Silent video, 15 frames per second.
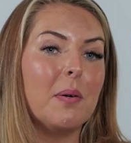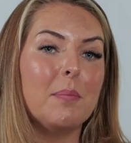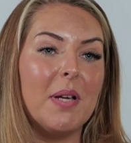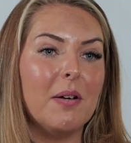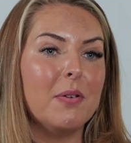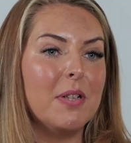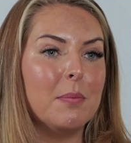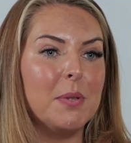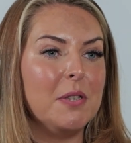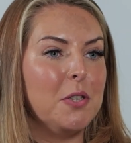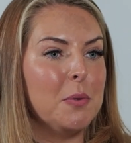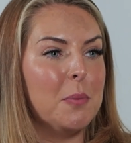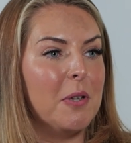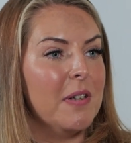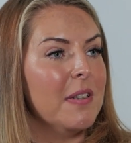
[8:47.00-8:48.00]
I'm now in a
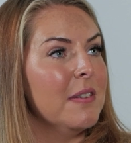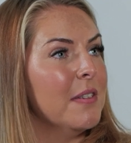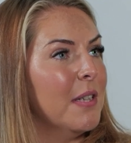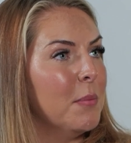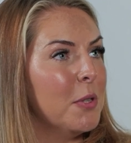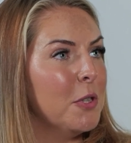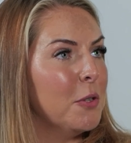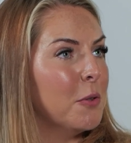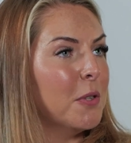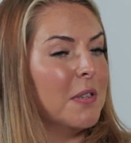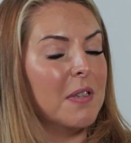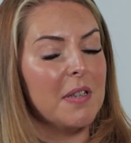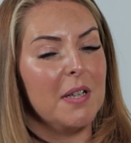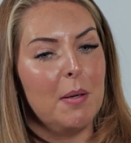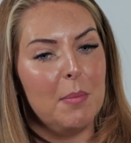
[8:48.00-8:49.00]
position where I can take my children.
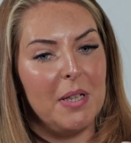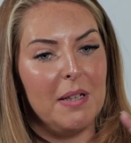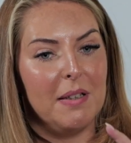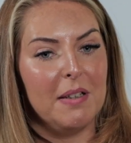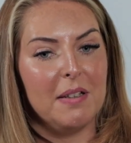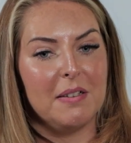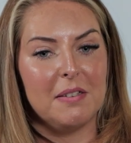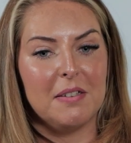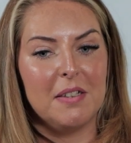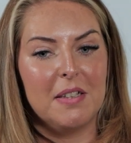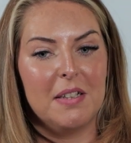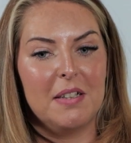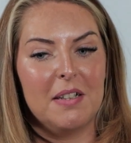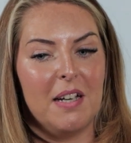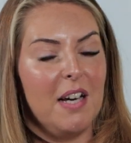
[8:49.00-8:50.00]
I come in and
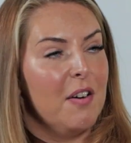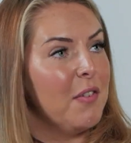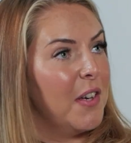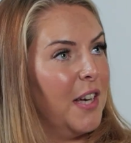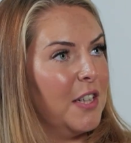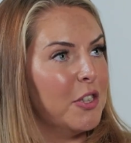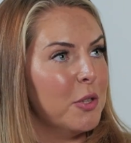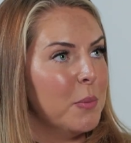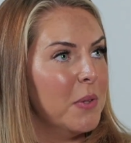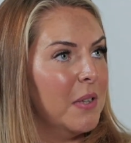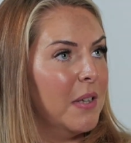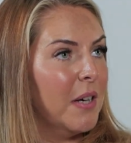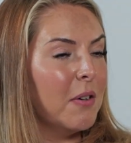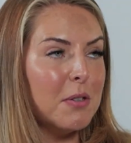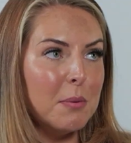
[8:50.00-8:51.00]
have a catch up with the
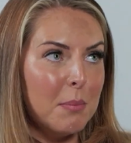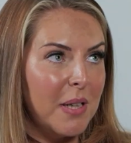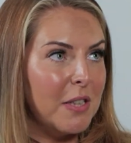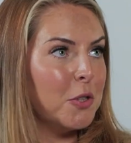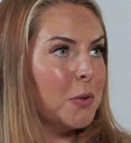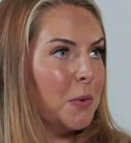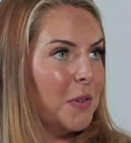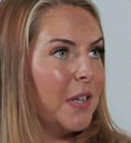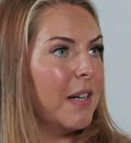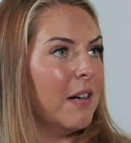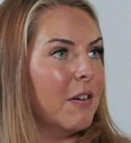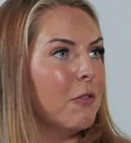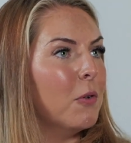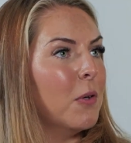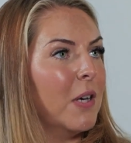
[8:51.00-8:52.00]
girls, make sure they
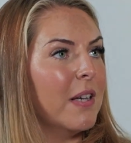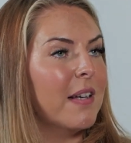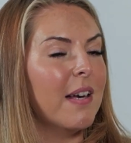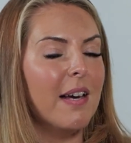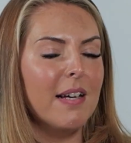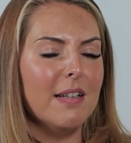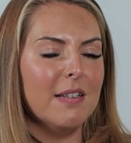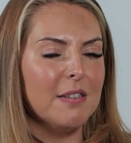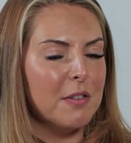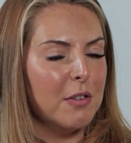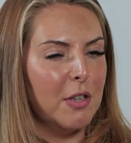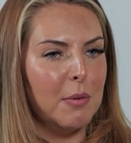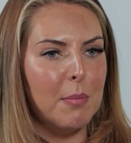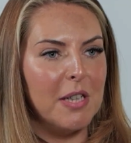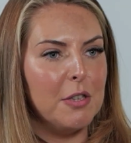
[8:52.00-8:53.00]
are all okay, there's
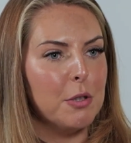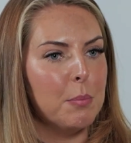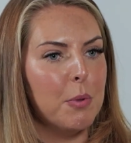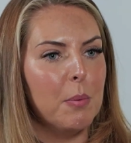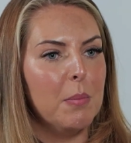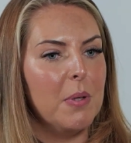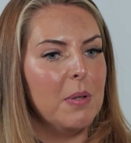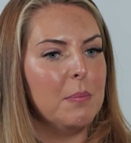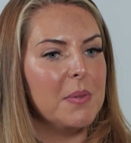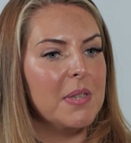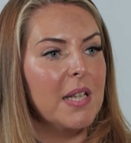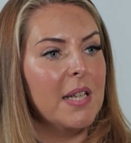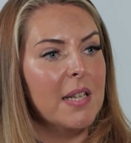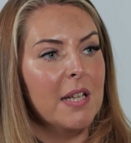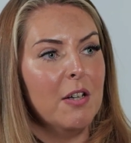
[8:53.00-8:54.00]
no major problems.
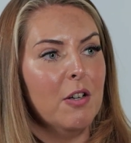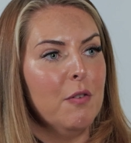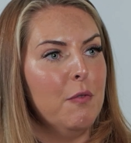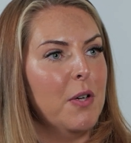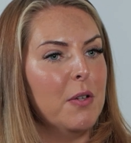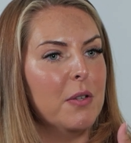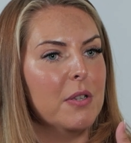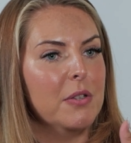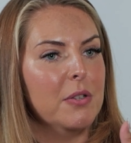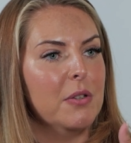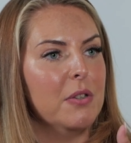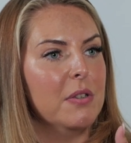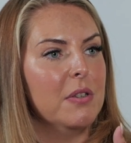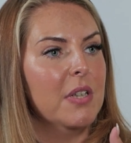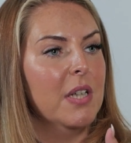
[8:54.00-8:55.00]
And then I focus
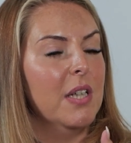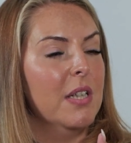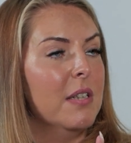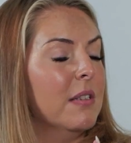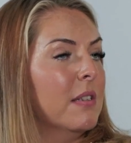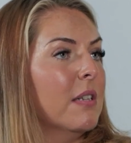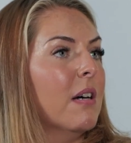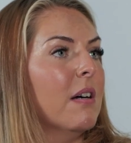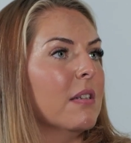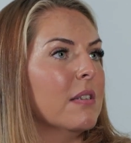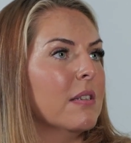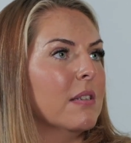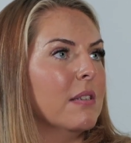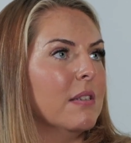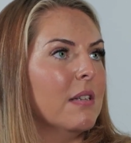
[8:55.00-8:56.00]
on the
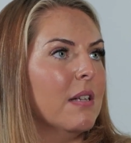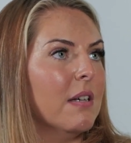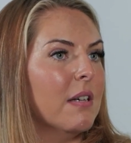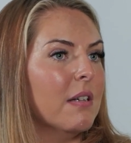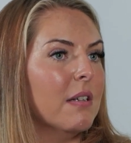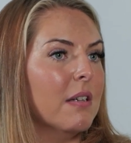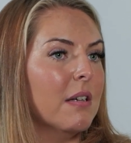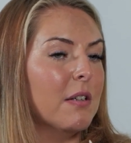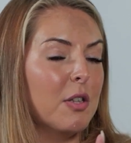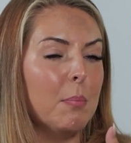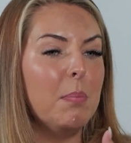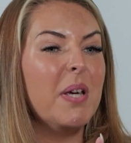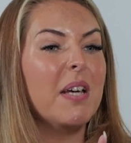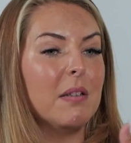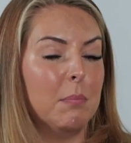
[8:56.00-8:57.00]
tasks the
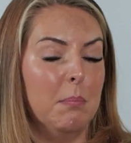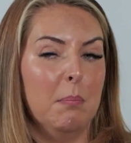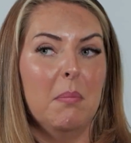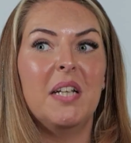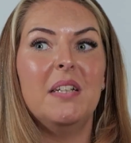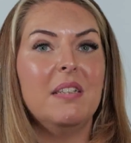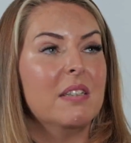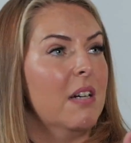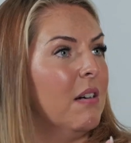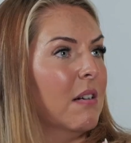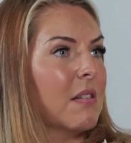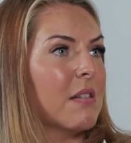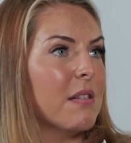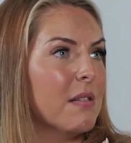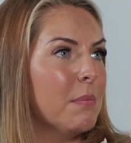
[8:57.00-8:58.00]
bigger money
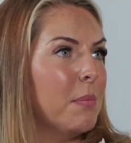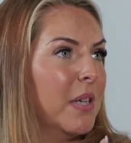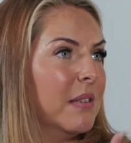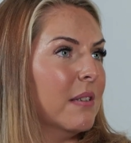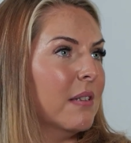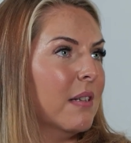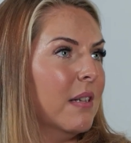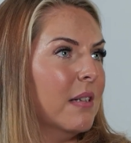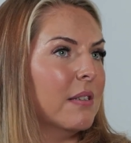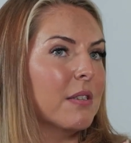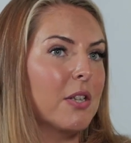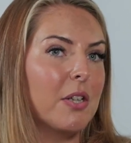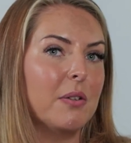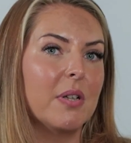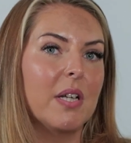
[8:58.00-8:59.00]
tasks, basically.
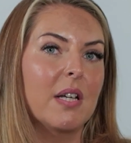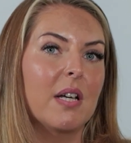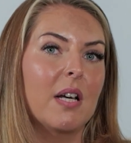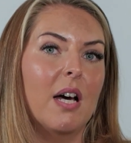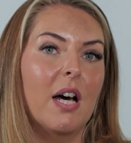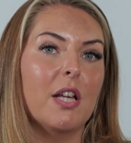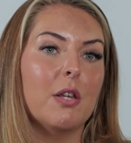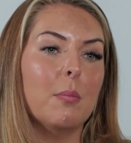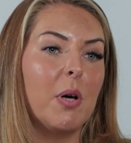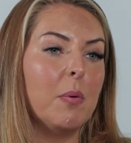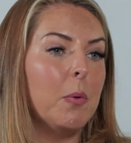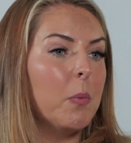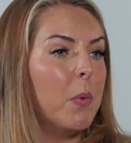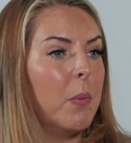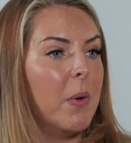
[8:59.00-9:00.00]
So at the moment,